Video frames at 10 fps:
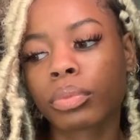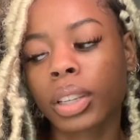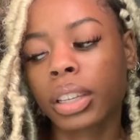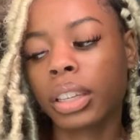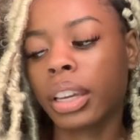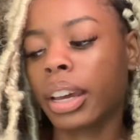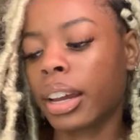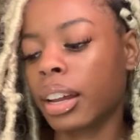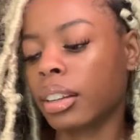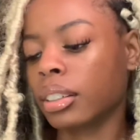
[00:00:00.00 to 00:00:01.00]

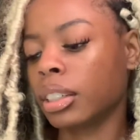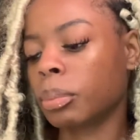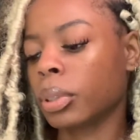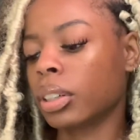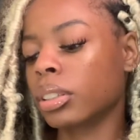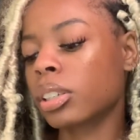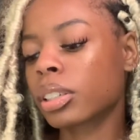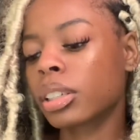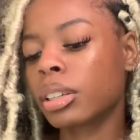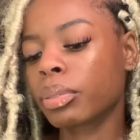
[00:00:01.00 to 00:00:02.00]
yeah libra there's a
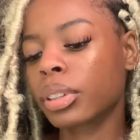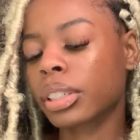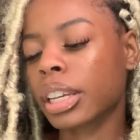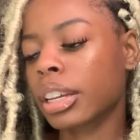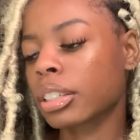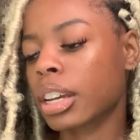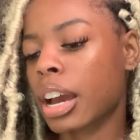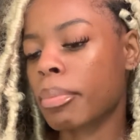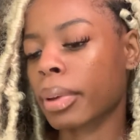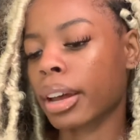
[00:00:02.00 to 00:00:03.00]
need for you to take
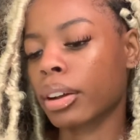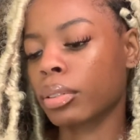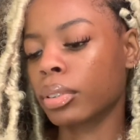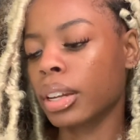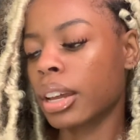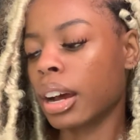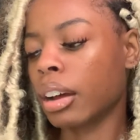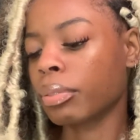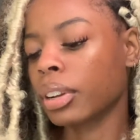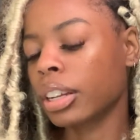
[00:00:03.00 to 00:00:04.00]
time out I
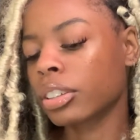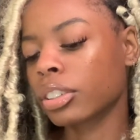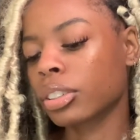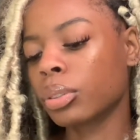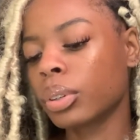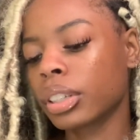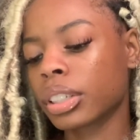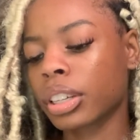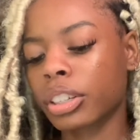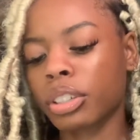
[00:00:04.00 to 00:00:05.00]
feel like you're just doing this
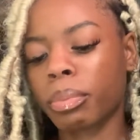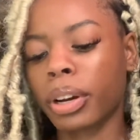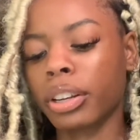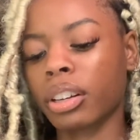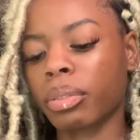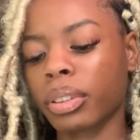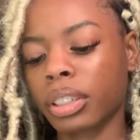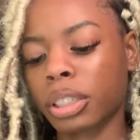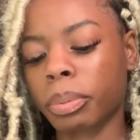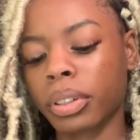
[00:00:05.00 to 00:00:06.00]
to get your mind off of
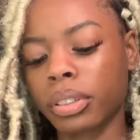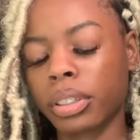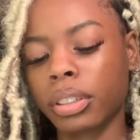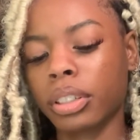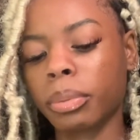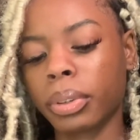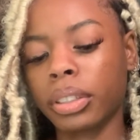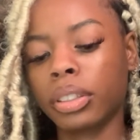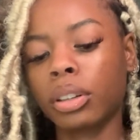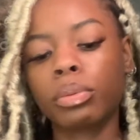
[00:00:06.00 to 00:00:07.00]
this person, Libra.
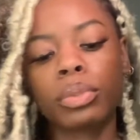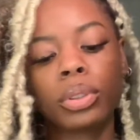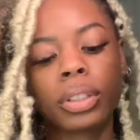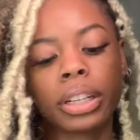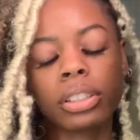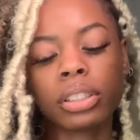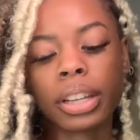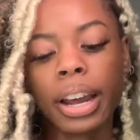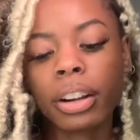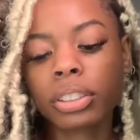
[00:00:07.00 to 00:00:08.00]
Don't do that. Just
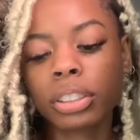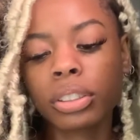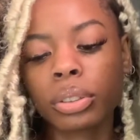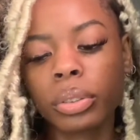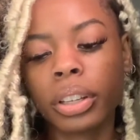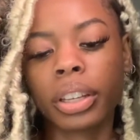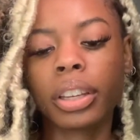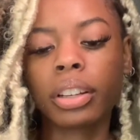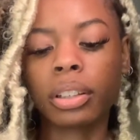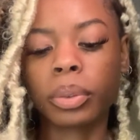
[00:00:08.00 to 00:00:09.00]
actually do the
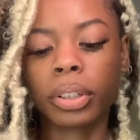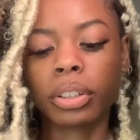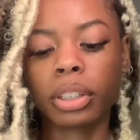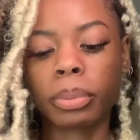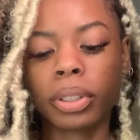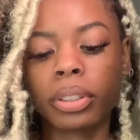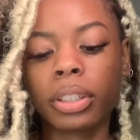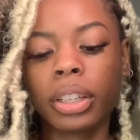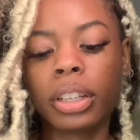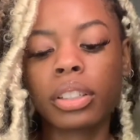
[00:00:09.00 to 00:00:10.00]
healing work, Libra.
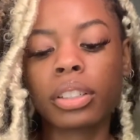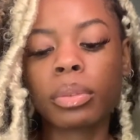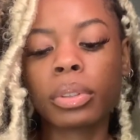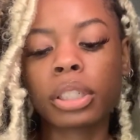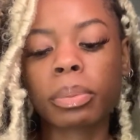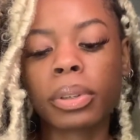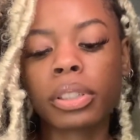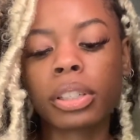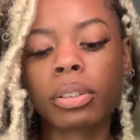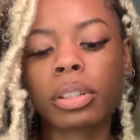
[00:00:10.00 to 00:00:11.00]
So when this
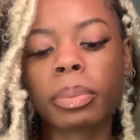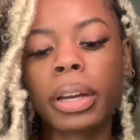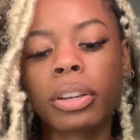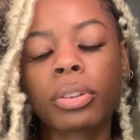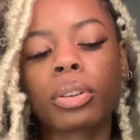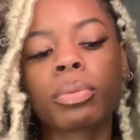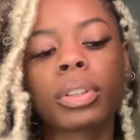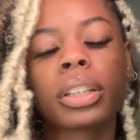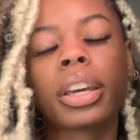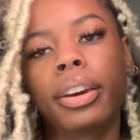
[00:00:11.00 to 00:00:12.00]
person comes back, you don't
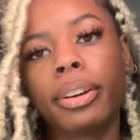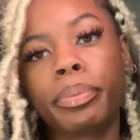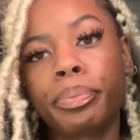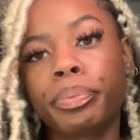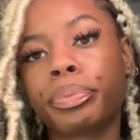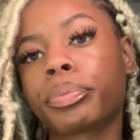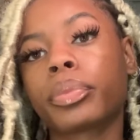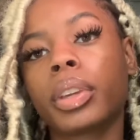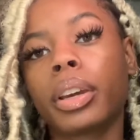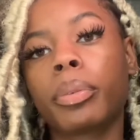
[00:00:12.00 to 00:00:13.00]
really care.
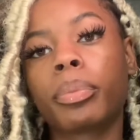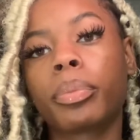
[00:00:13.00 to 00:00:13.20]
Okay.